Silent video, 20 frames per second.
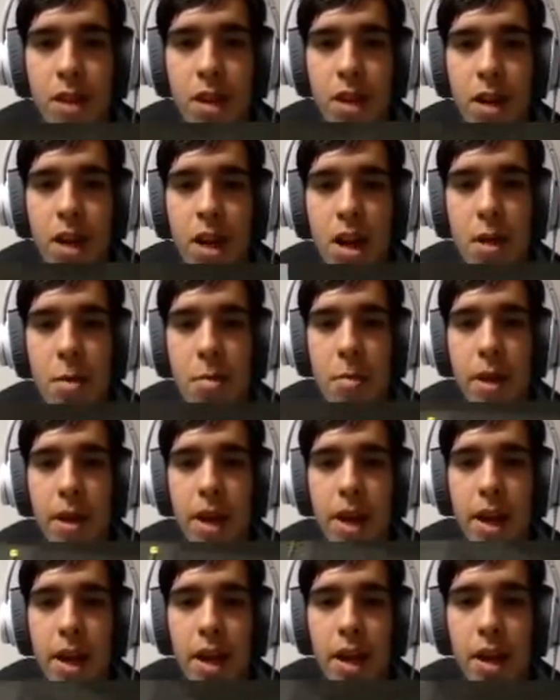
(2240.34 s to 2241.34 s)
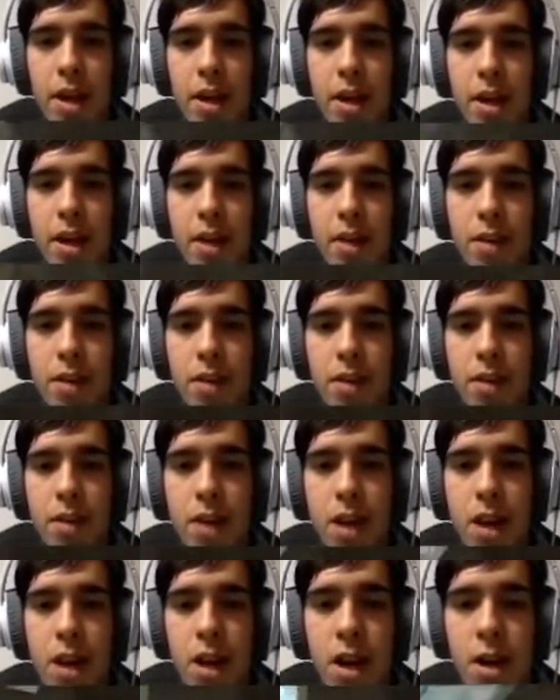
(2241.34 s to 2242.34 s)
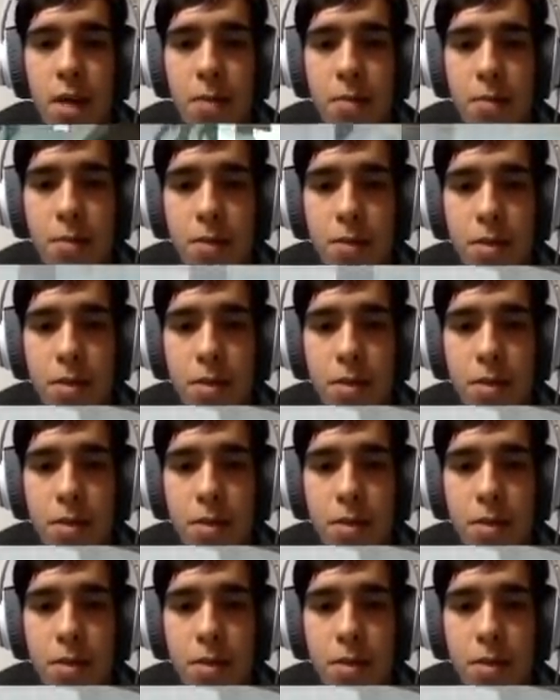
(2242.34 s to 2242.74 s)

And on the top,